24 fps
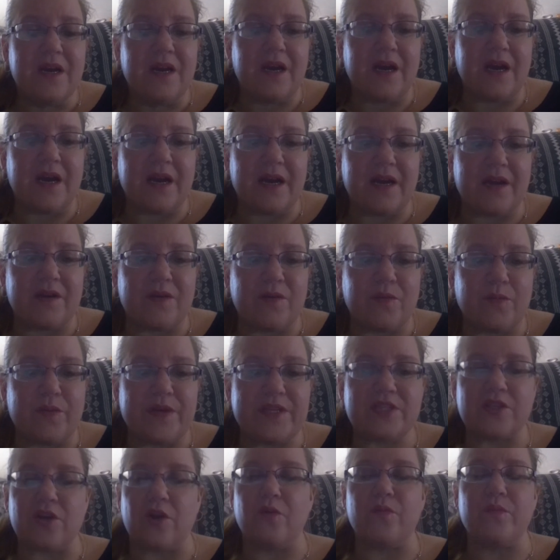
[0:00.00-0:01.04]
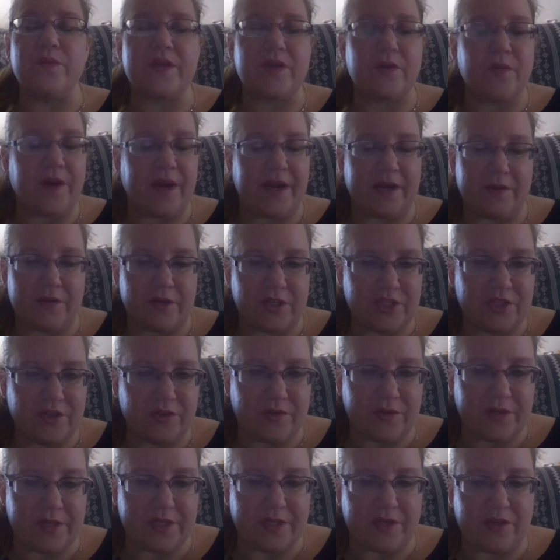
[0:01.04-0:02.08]
We don't require our
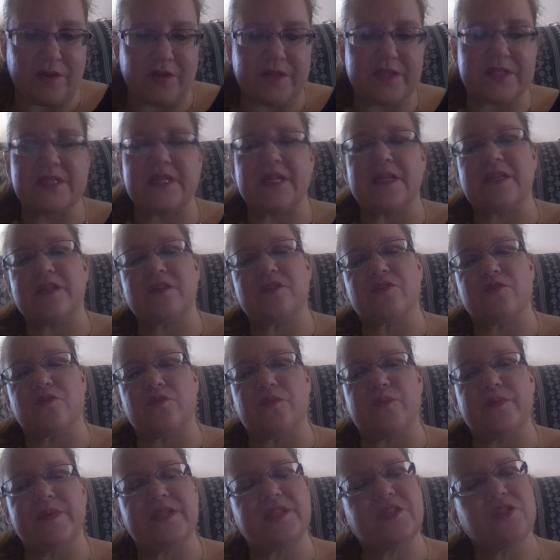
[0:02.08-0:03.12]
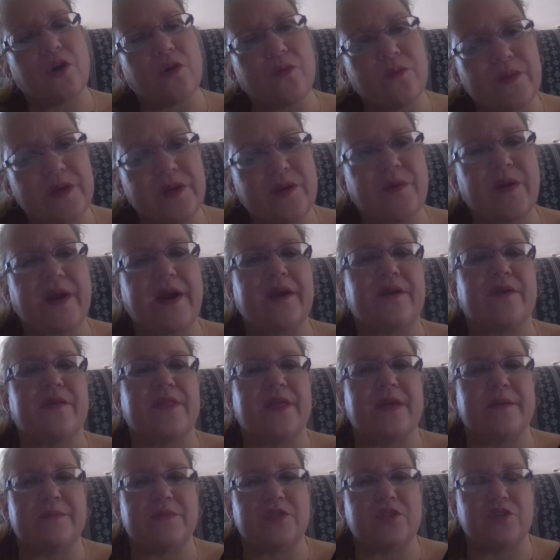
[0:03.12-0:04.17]
children to go to Sunday school. We don't require
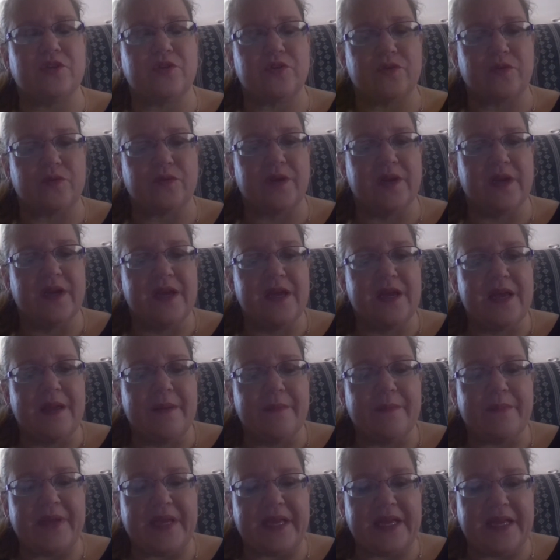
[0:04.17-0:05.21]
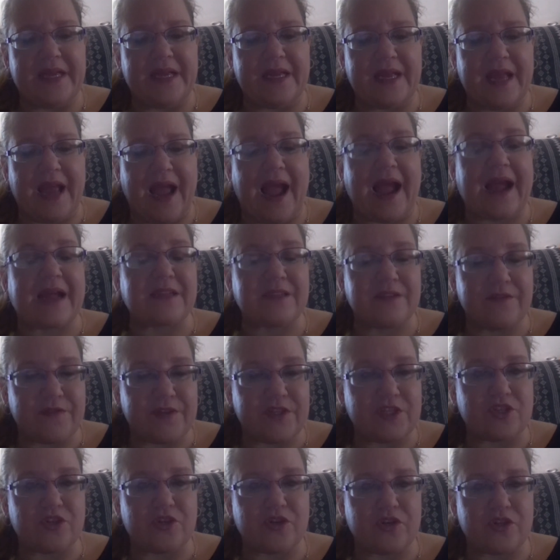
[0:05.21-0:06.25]
them to be active
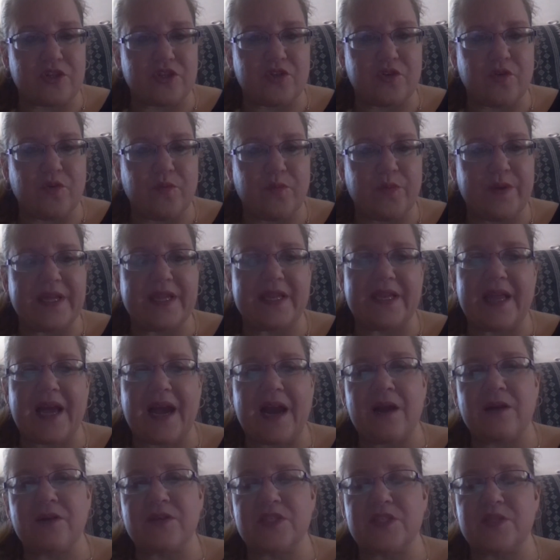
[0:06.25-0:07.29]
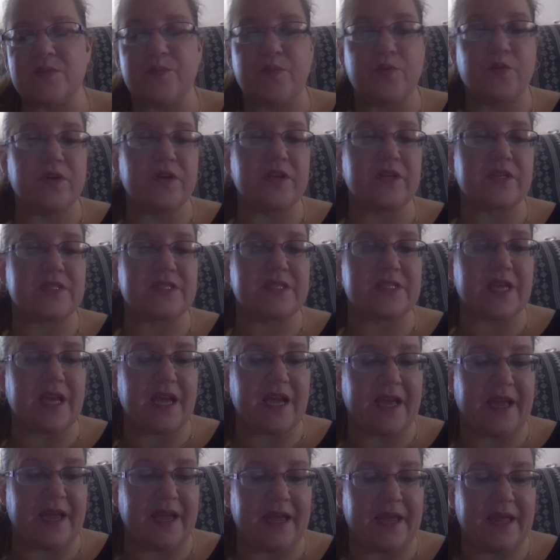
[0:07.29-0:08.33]
in church. We allow sports
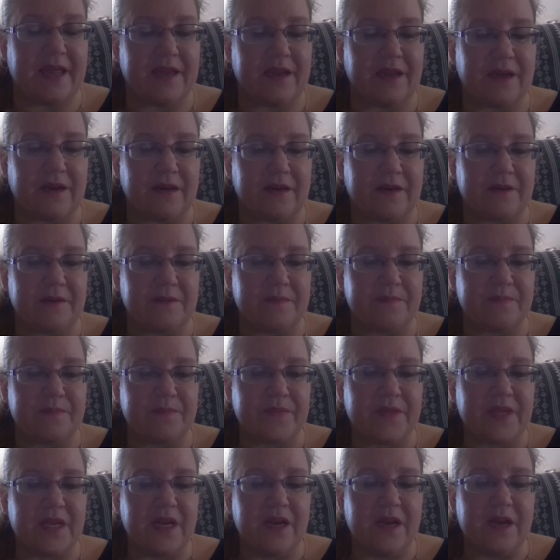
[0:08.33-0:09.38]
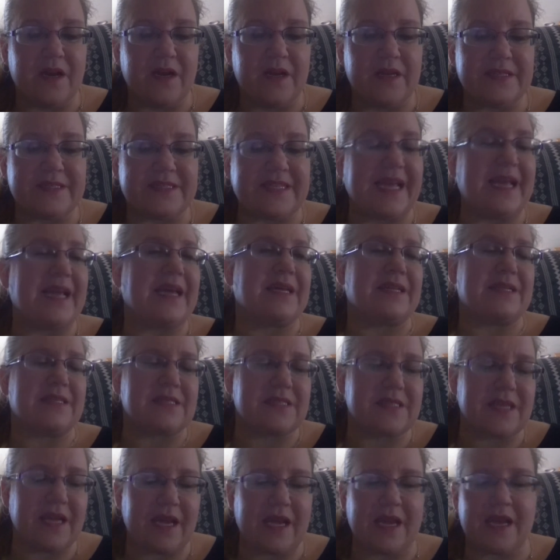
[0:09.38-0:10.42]
and
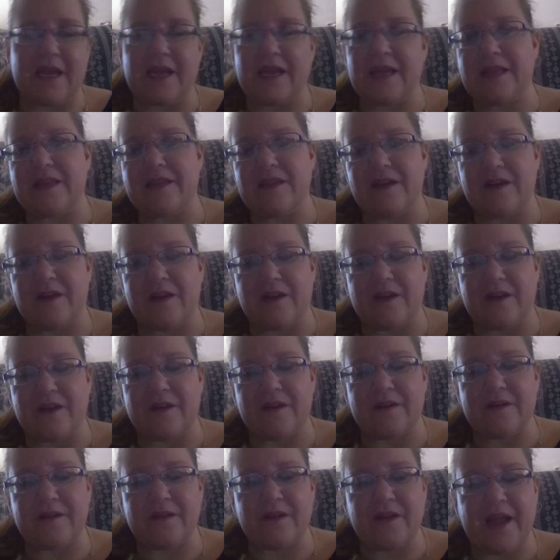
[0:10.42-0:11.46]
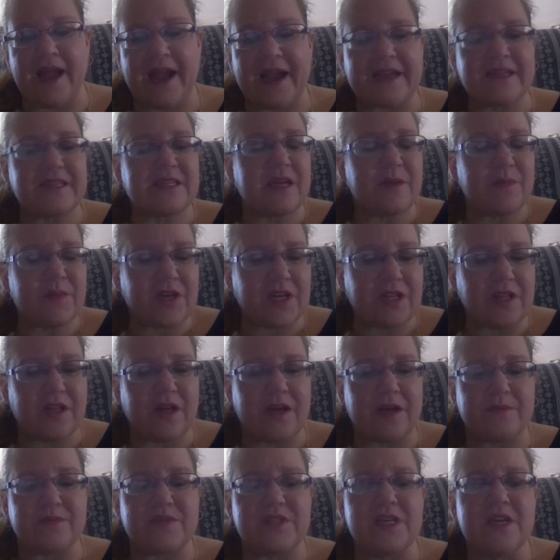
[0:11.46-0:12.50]
dance and academic
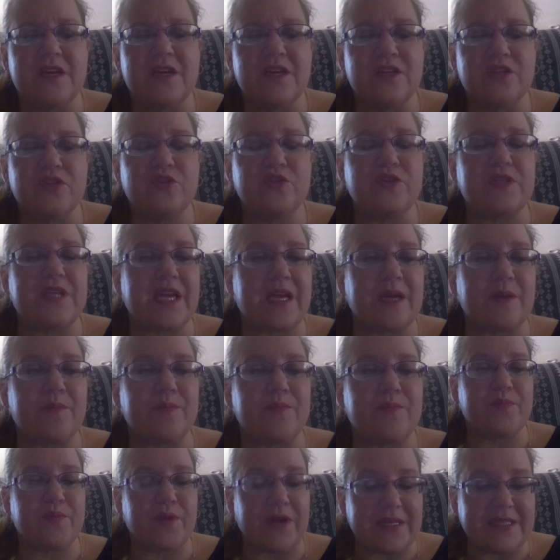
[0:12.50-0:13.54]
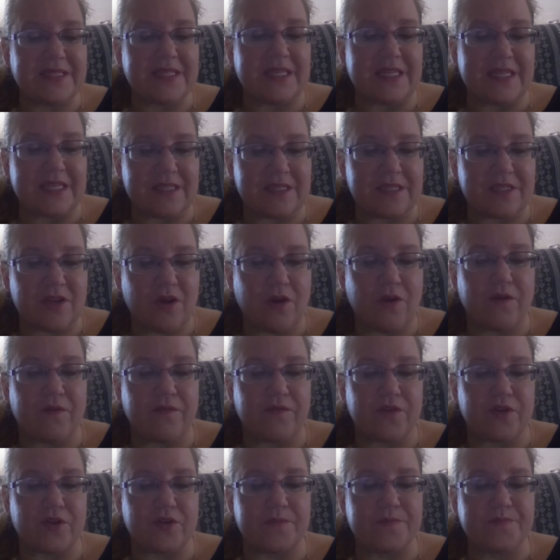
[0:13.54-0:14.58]
clubs to take precedence
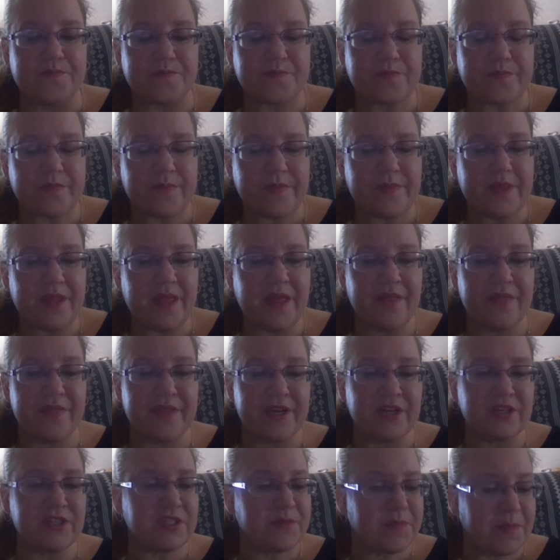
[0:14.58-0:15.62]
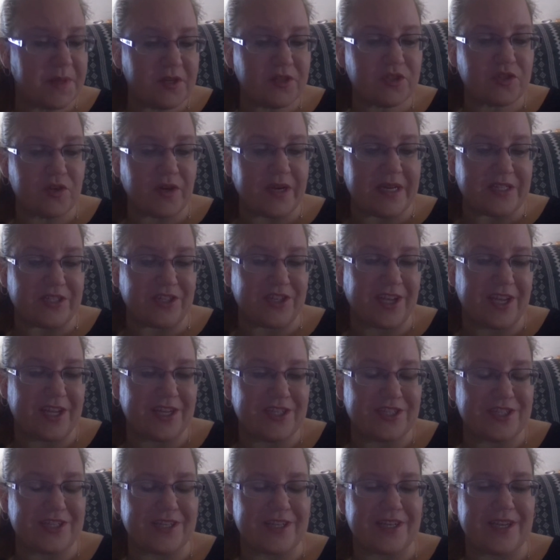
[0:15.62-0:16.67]
over their spiritual
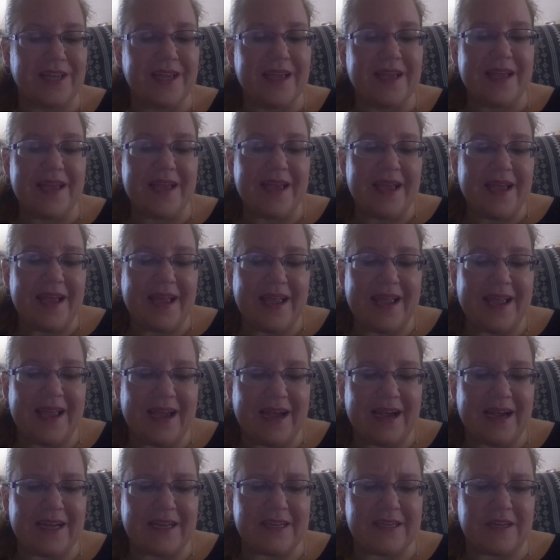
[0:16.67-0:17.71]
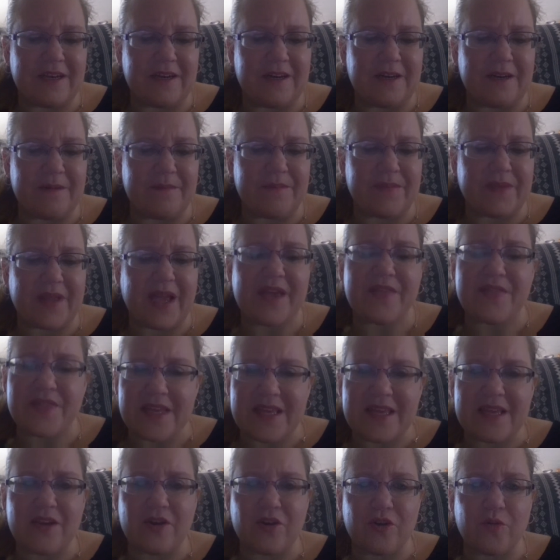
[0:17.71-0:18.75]
education. And I
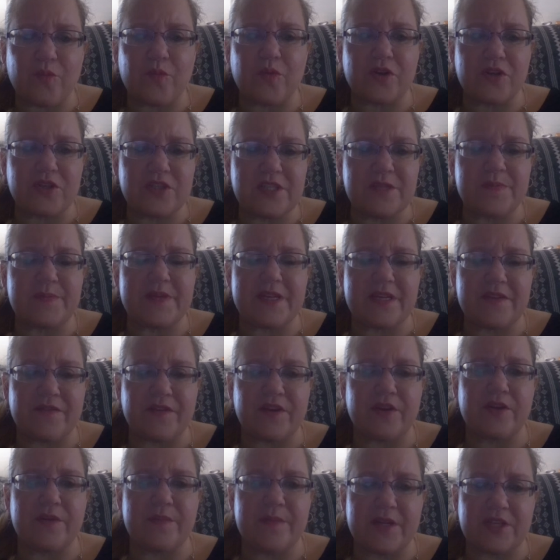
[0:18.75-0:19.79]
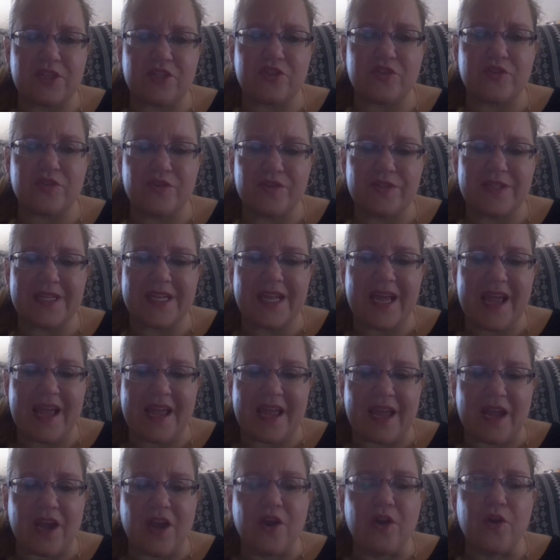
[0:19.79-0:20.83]
think her words speak very much true
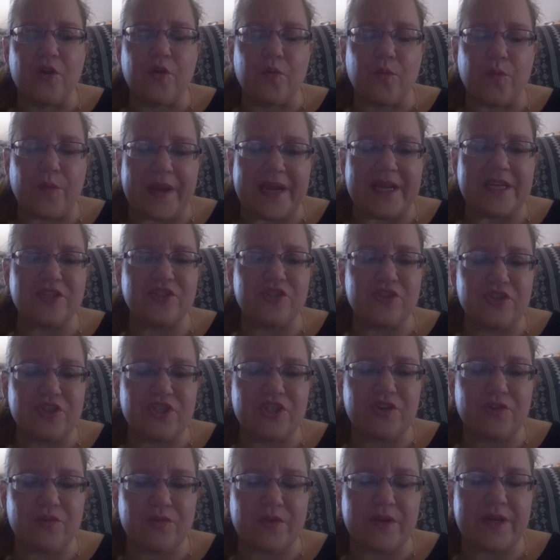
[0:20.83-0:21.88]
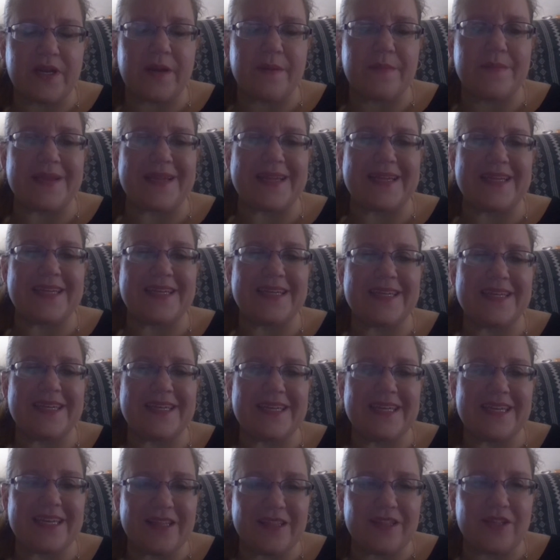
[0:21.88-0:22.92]
today. Raise your children up
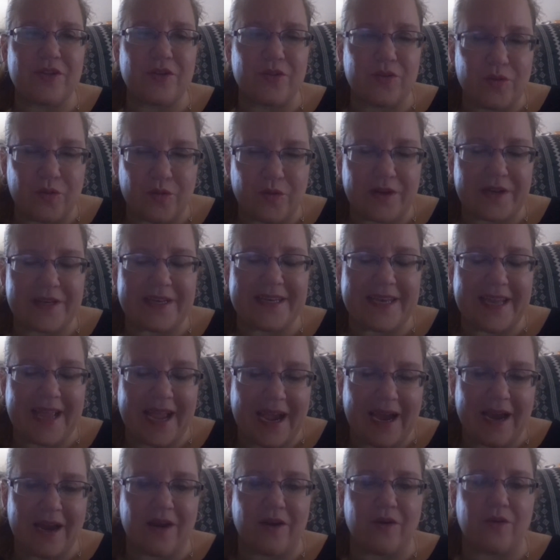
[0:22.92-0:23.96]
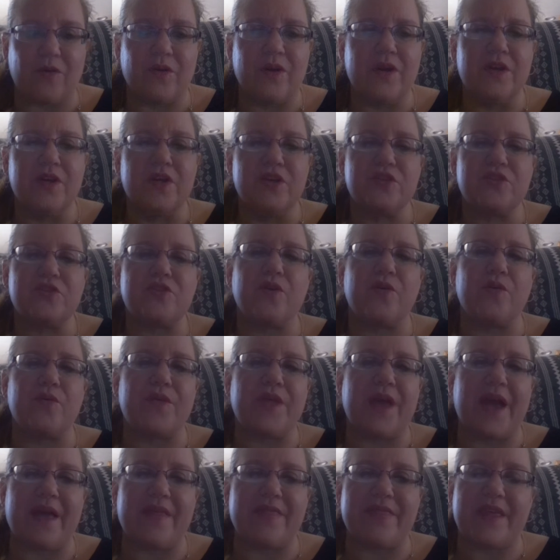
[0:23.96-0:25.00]
in the Lord now, so
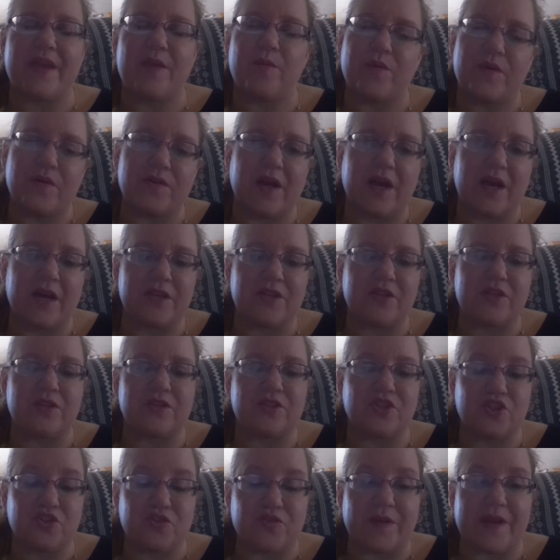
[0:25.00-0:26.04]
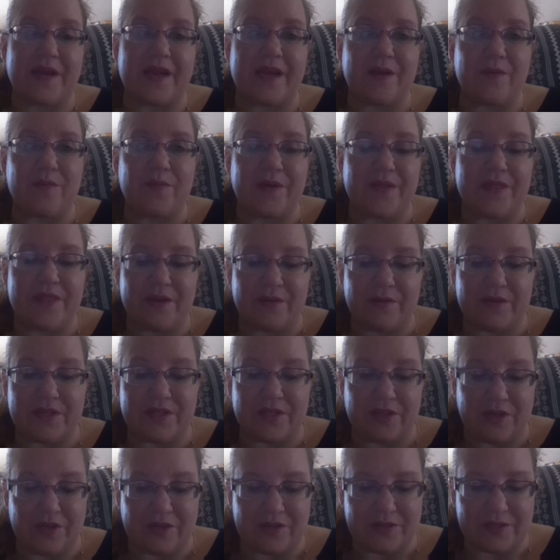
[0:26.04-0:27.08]
that they will not stray when they're
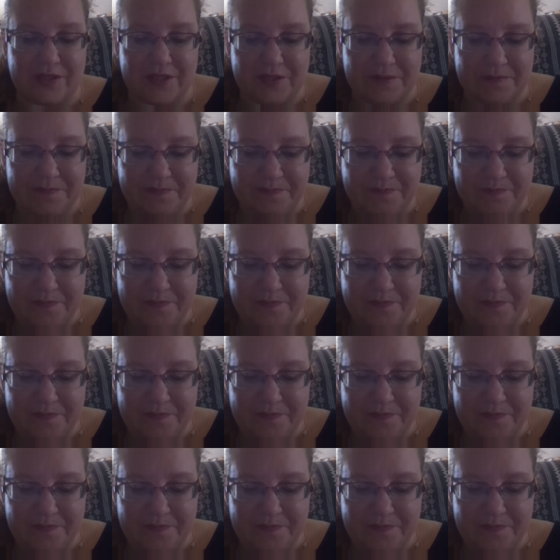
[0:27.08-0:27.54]
adults.